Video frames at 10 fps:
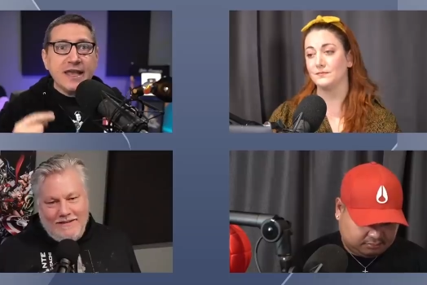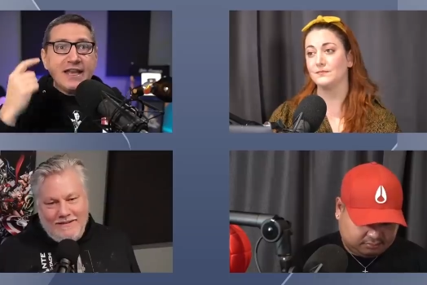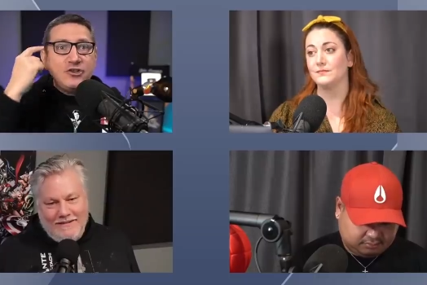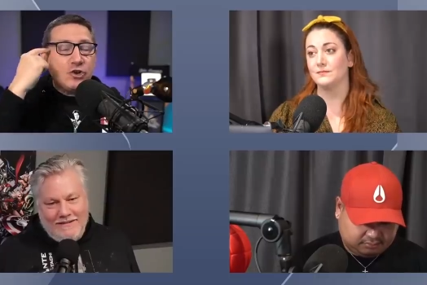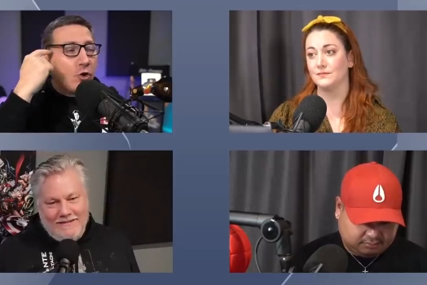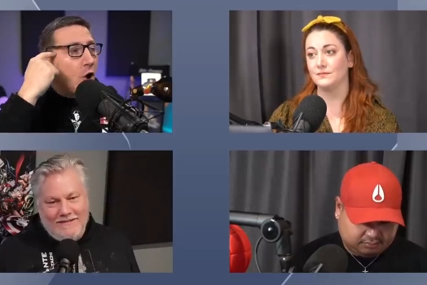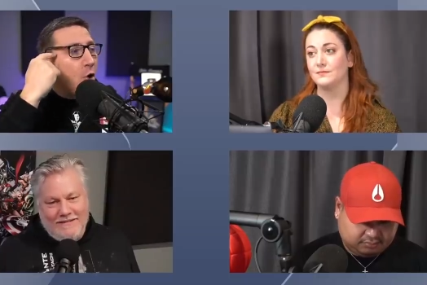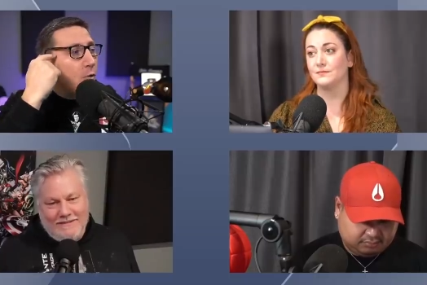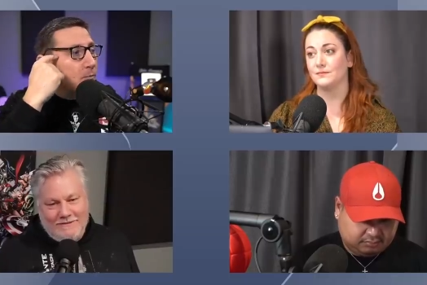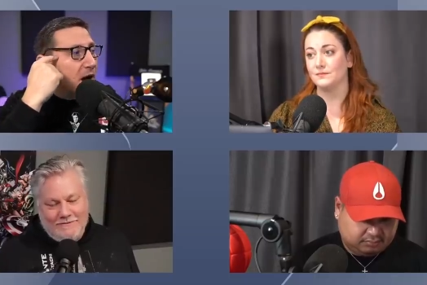Speaker 1: in your
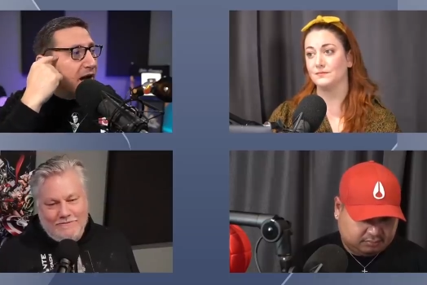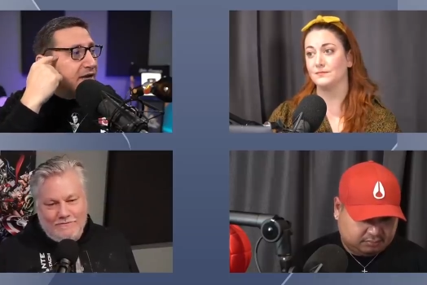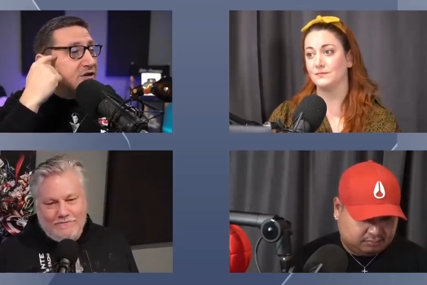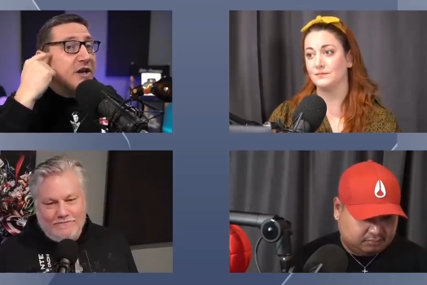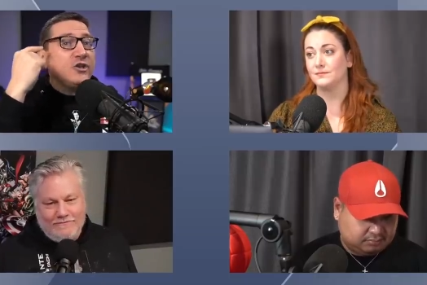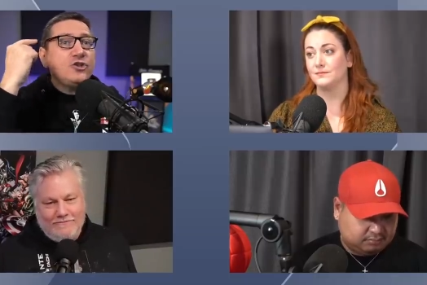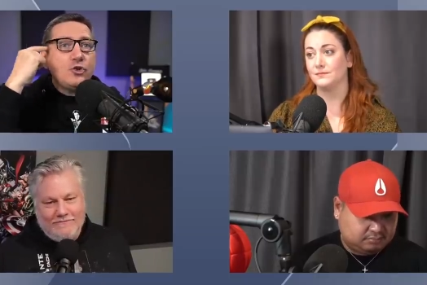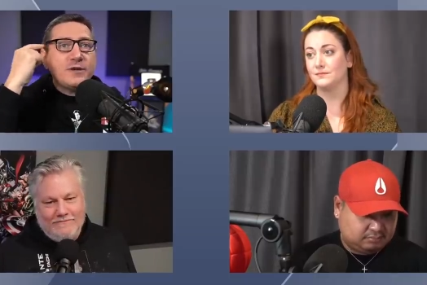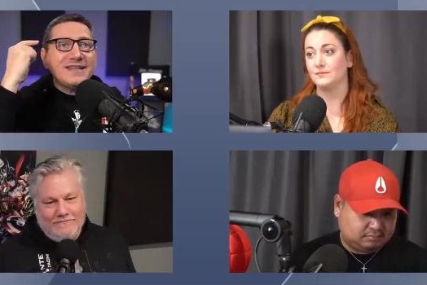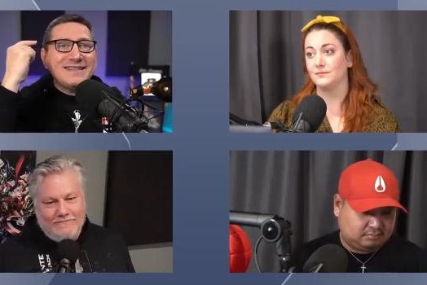own mind,
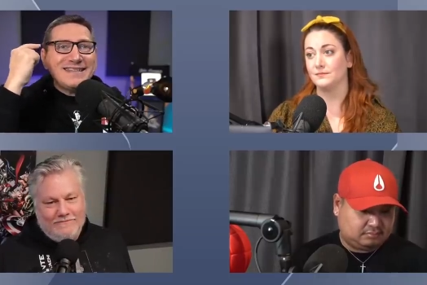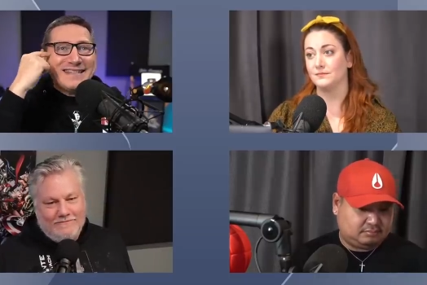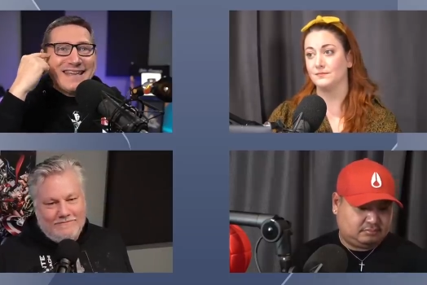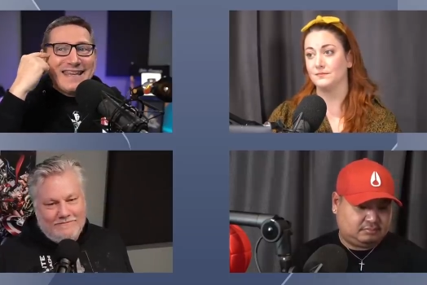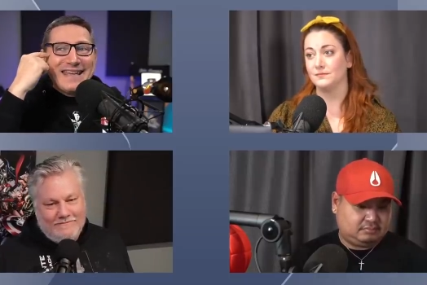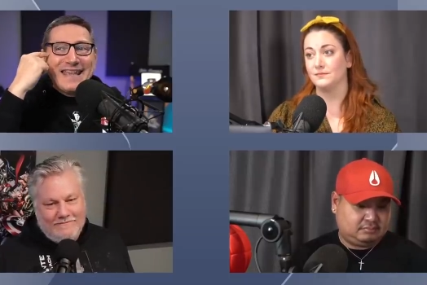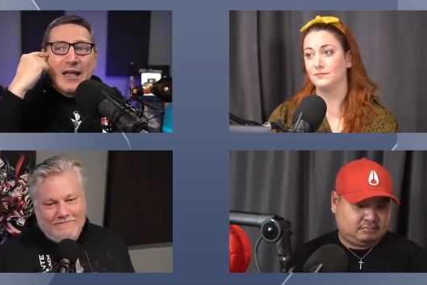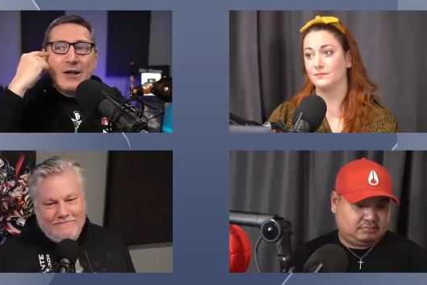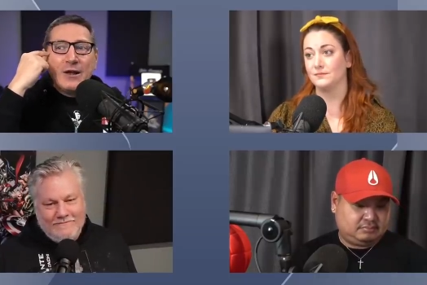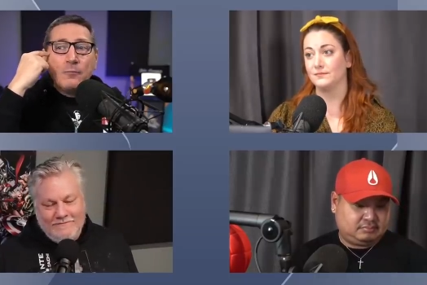you can see
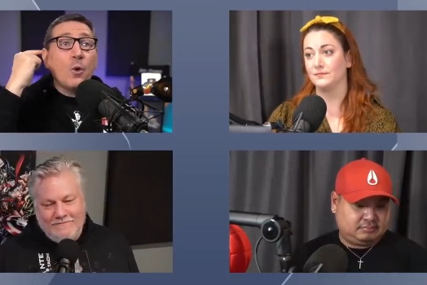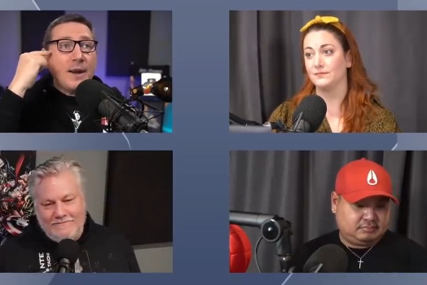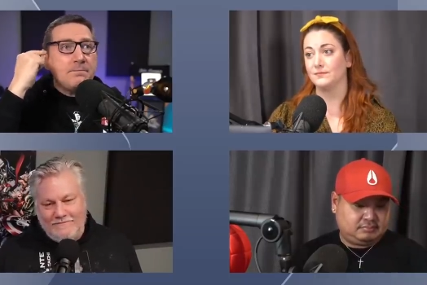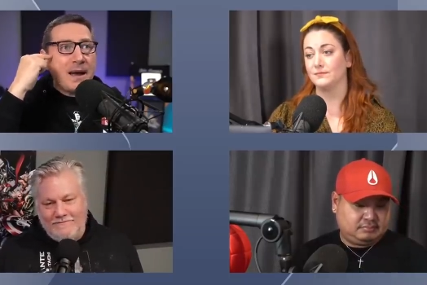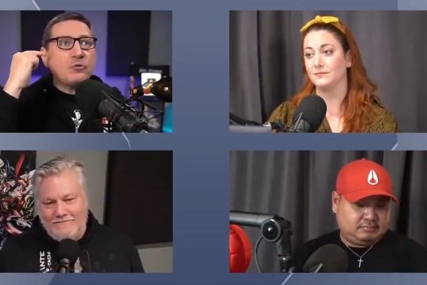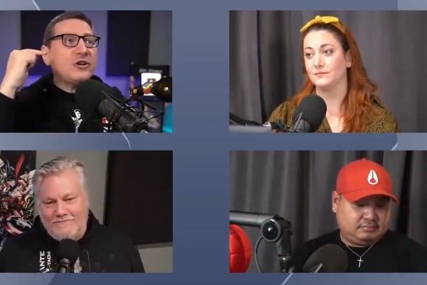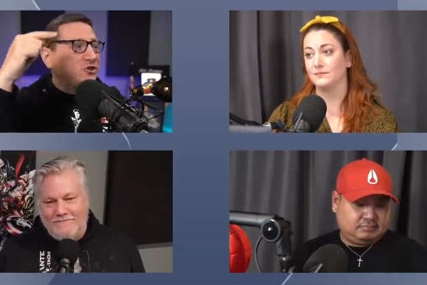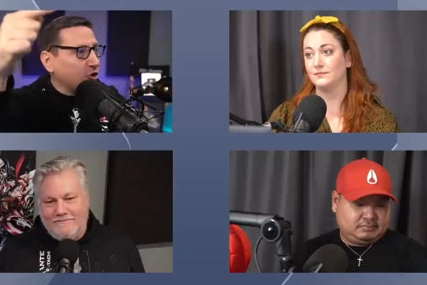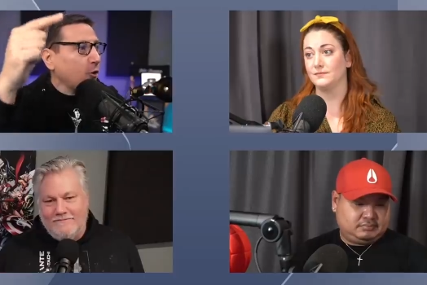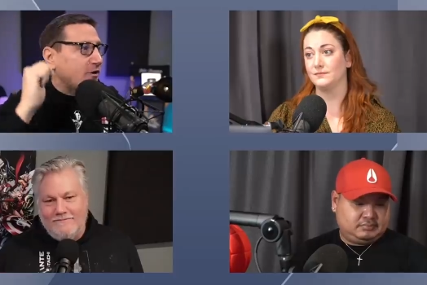what
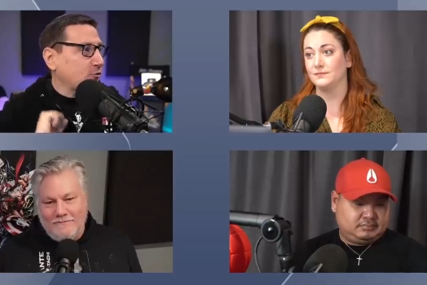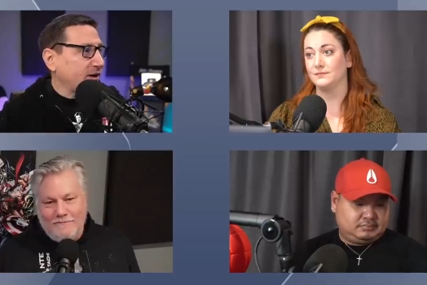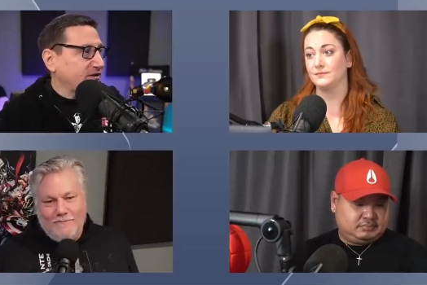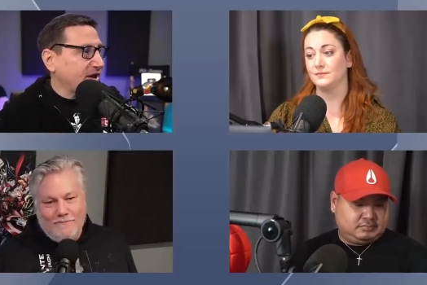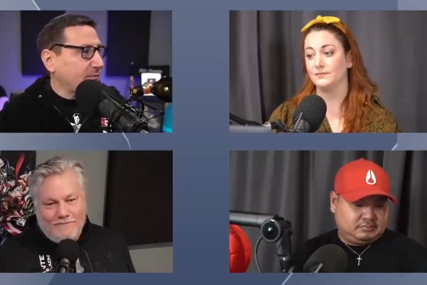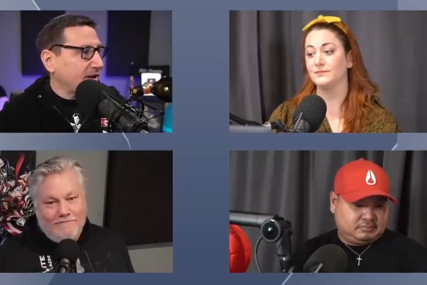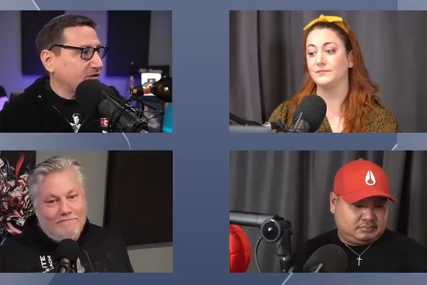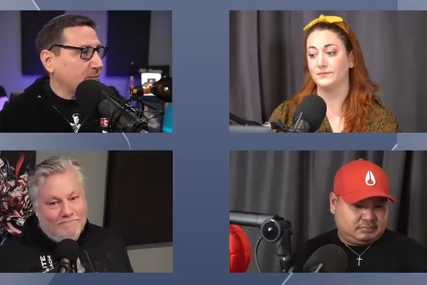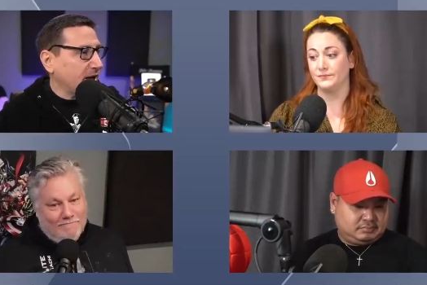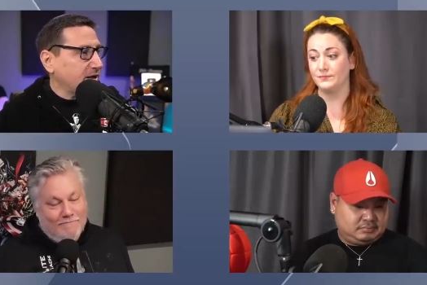memories are going through his,
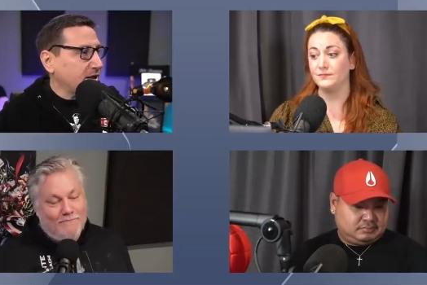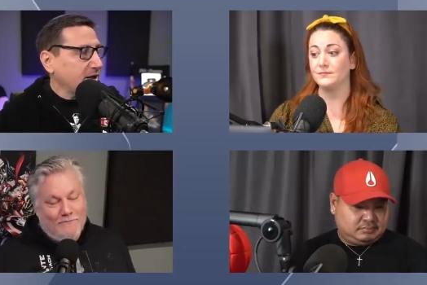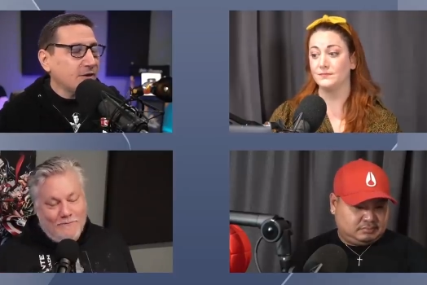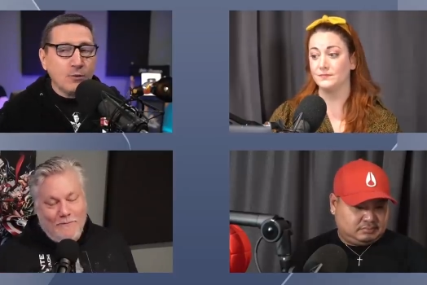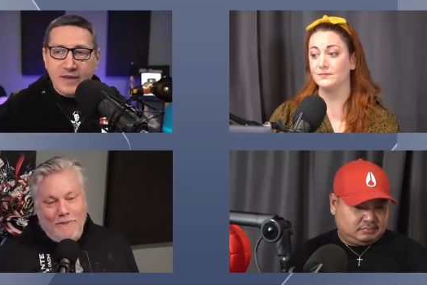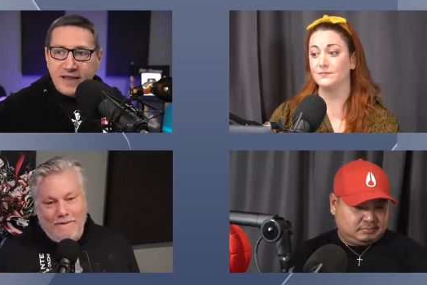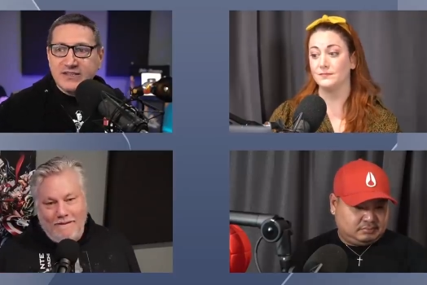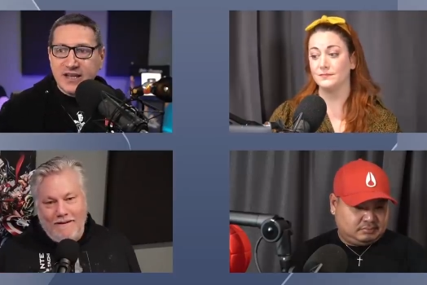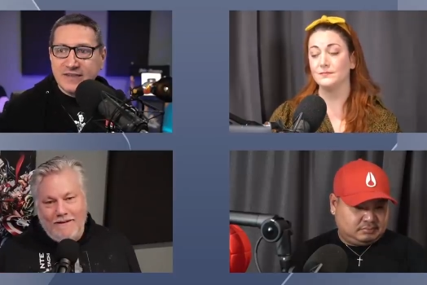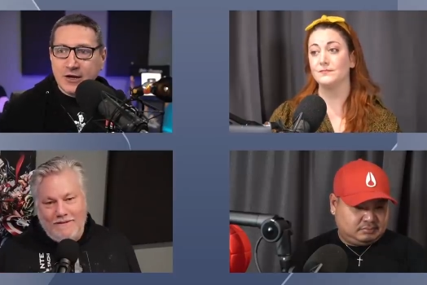his mind. The way they
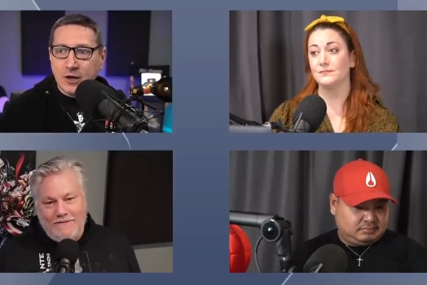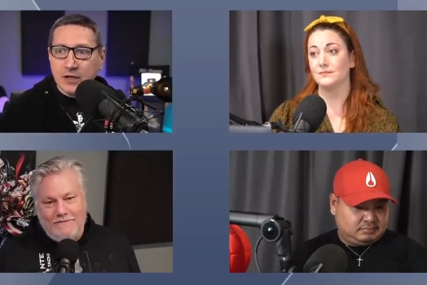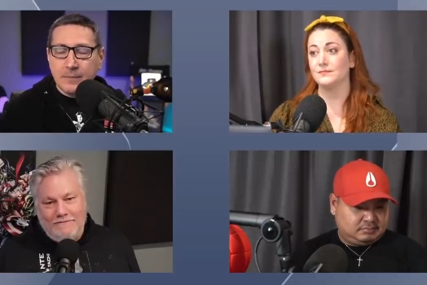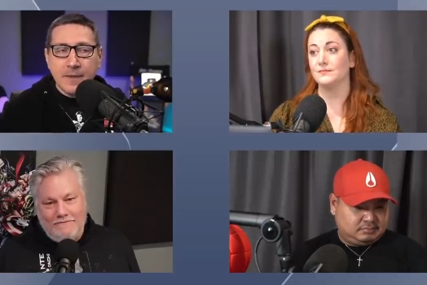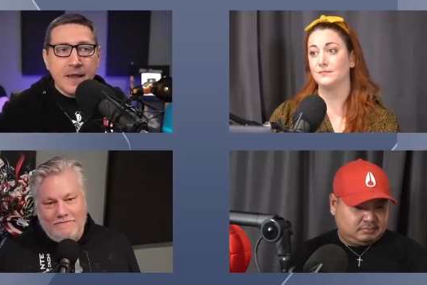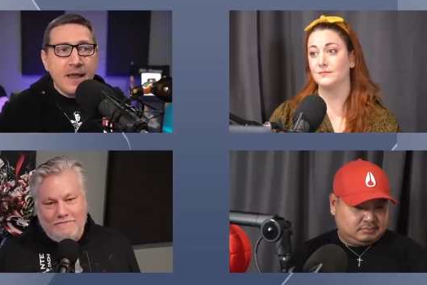set that all up.